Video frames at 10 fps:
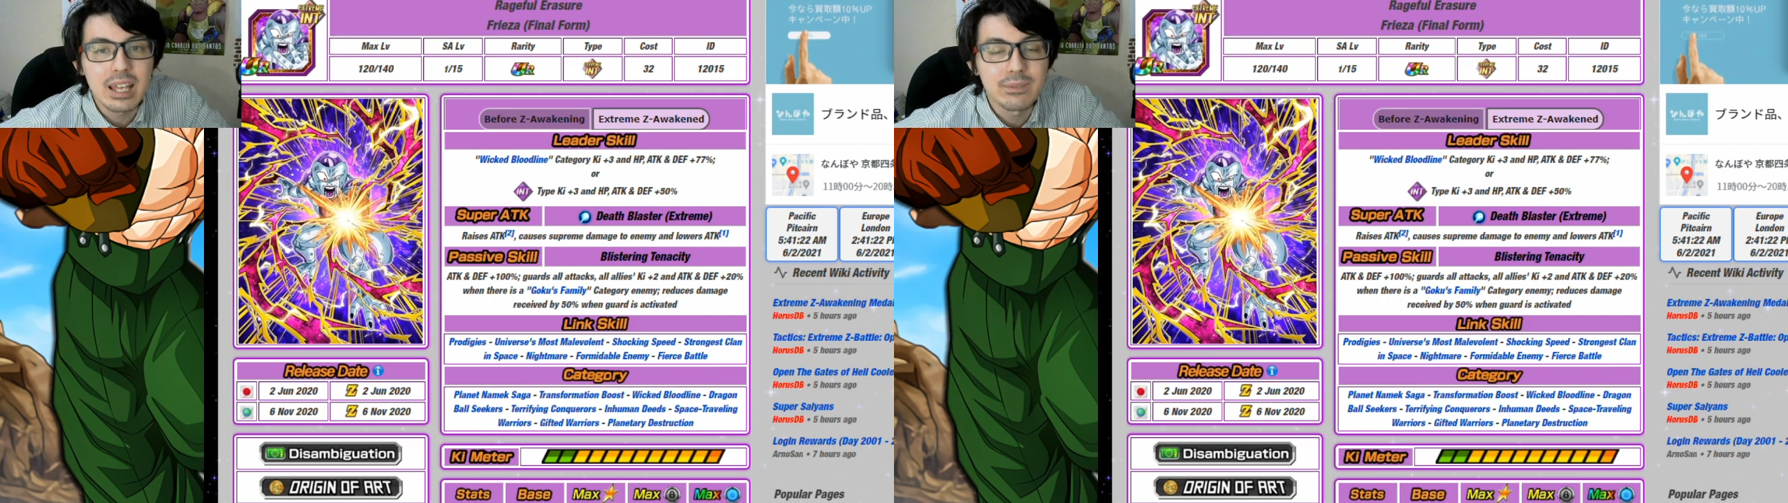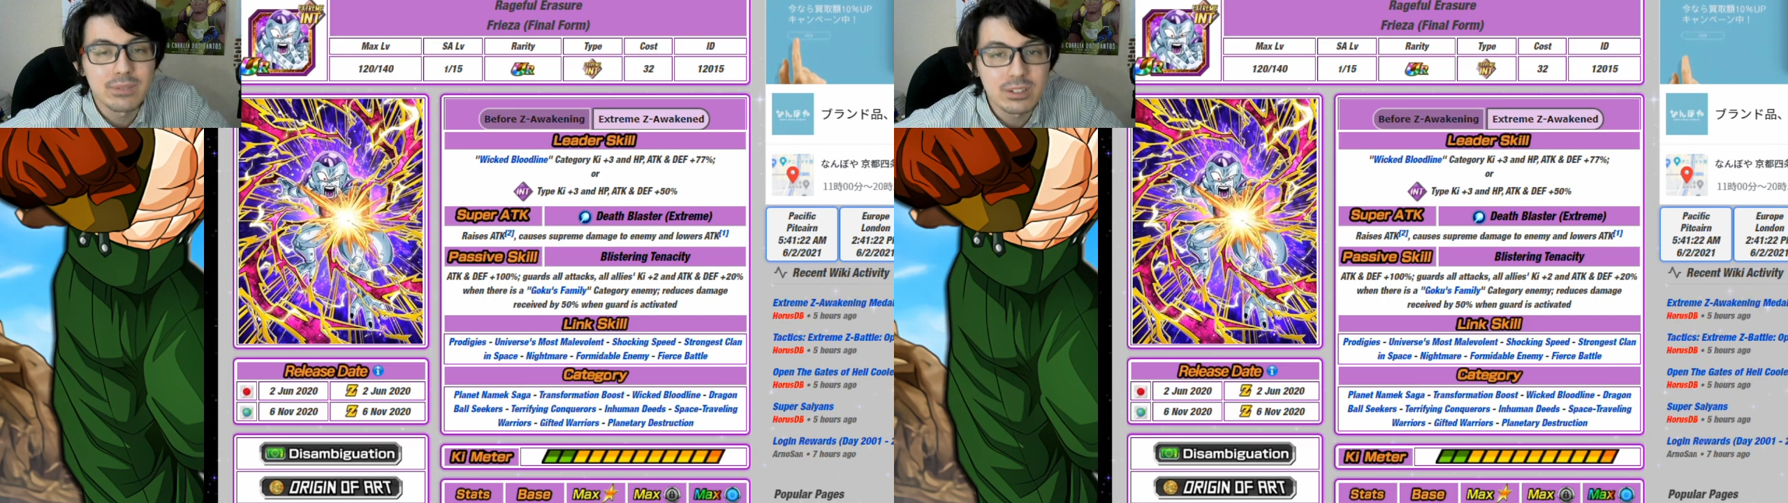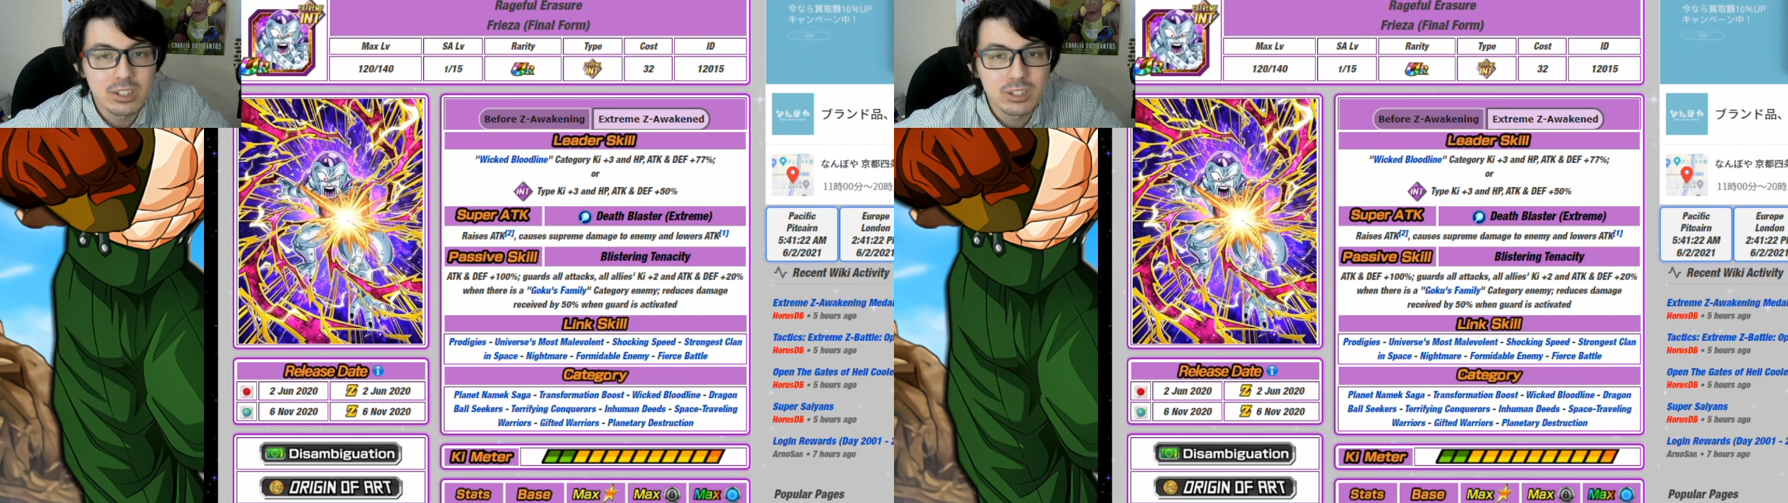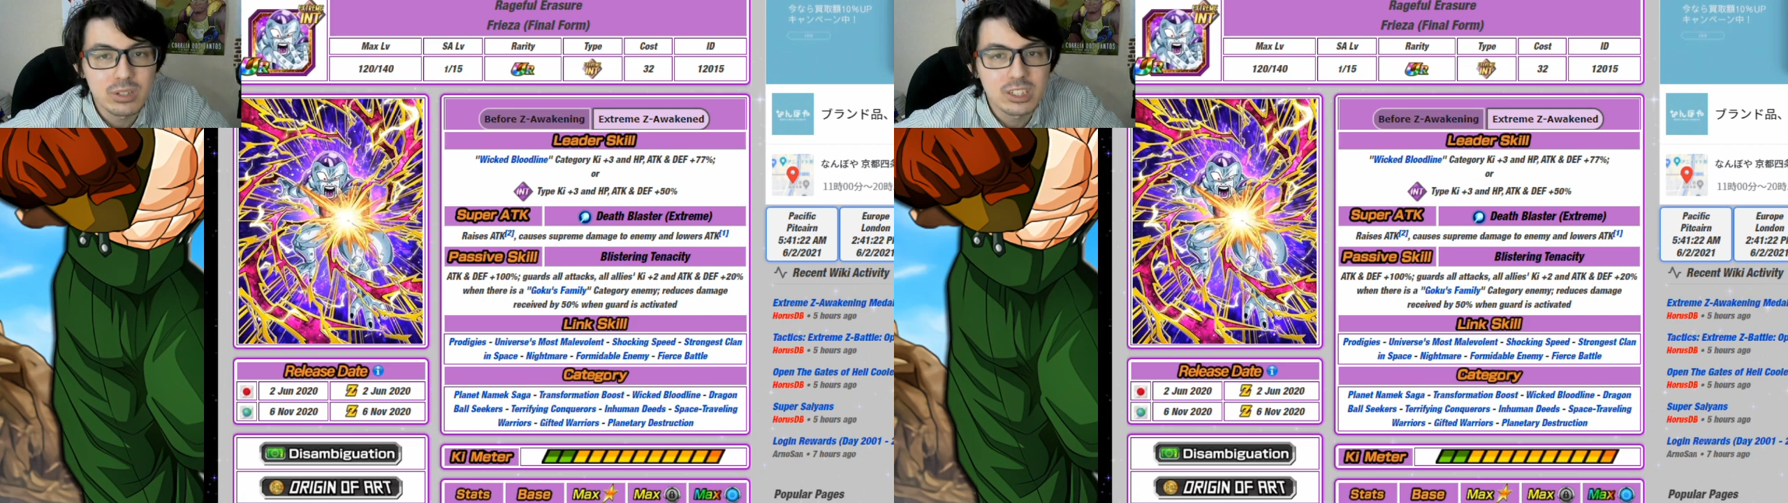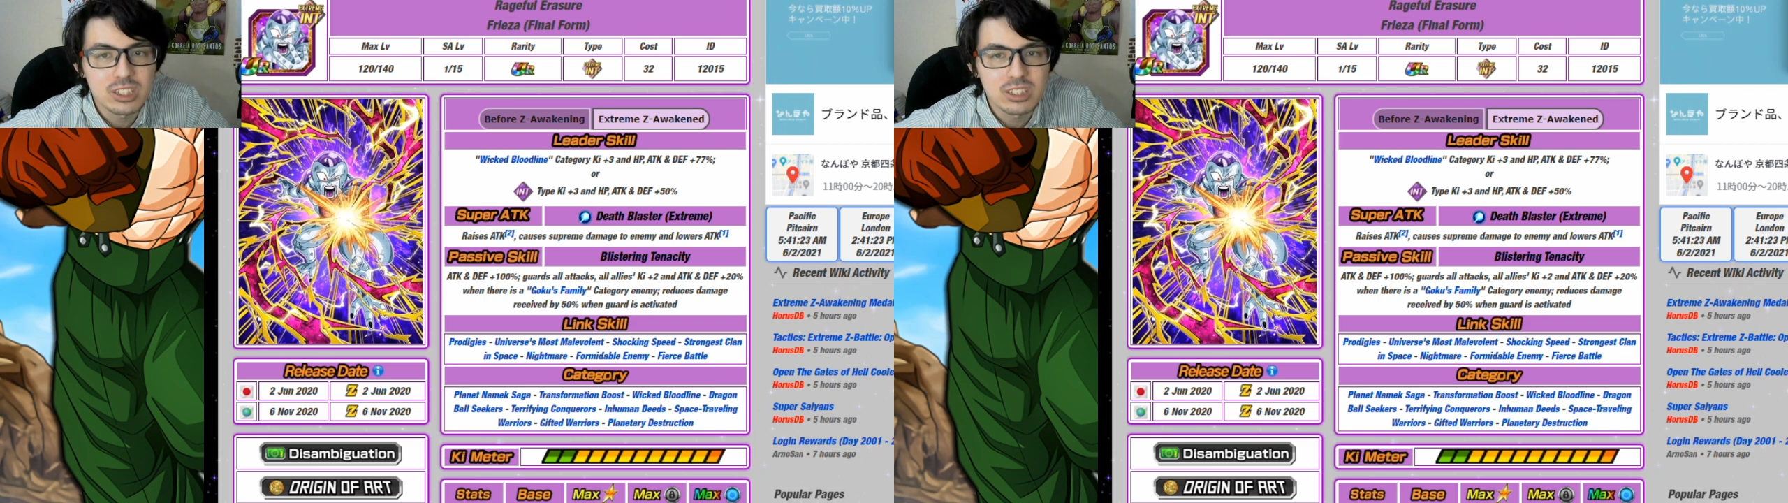a filler
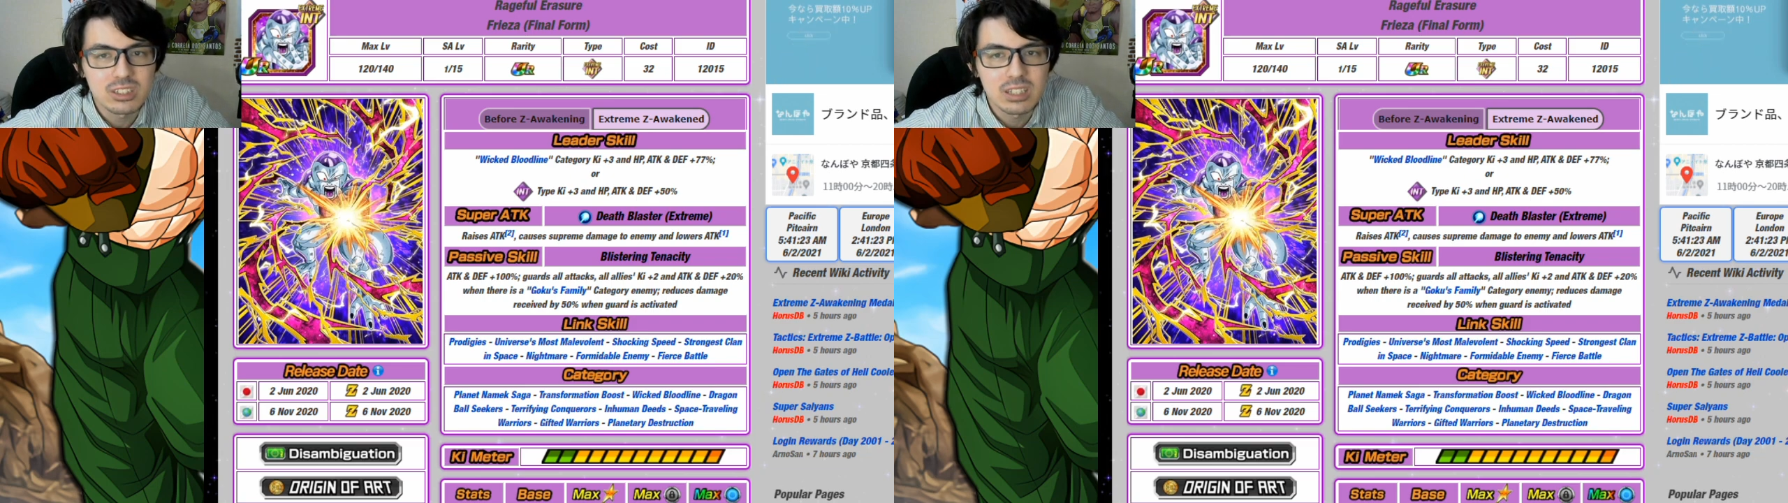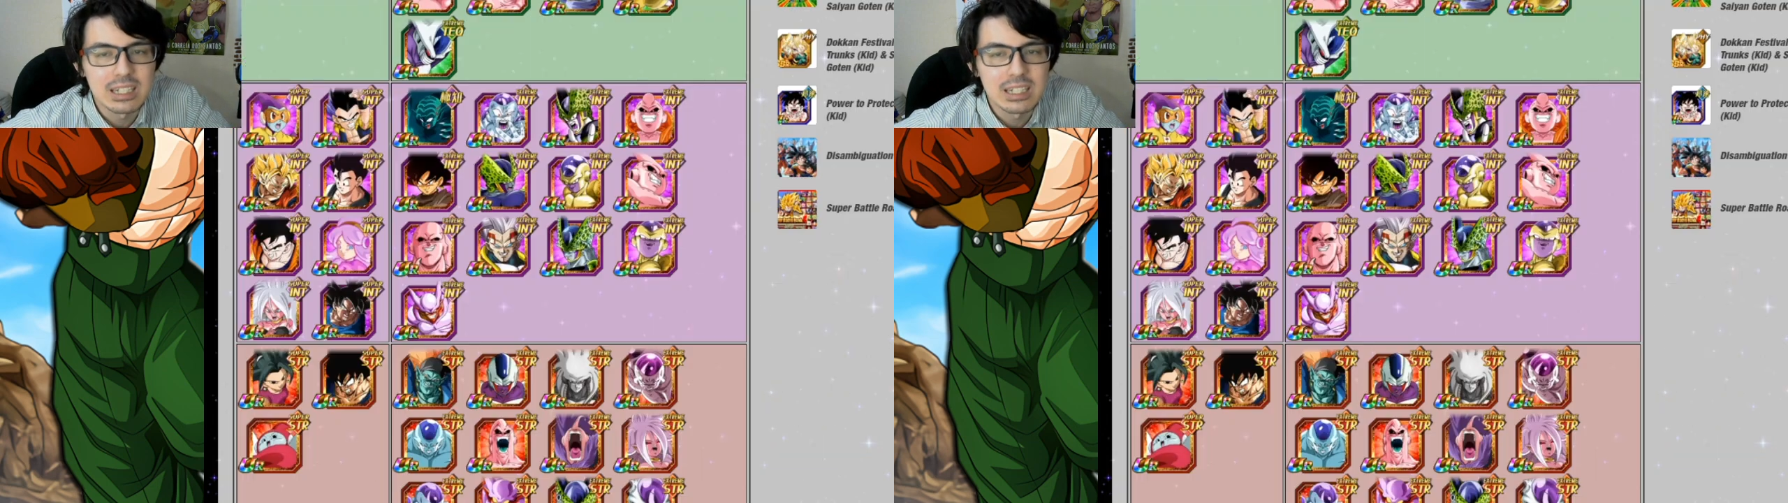unit just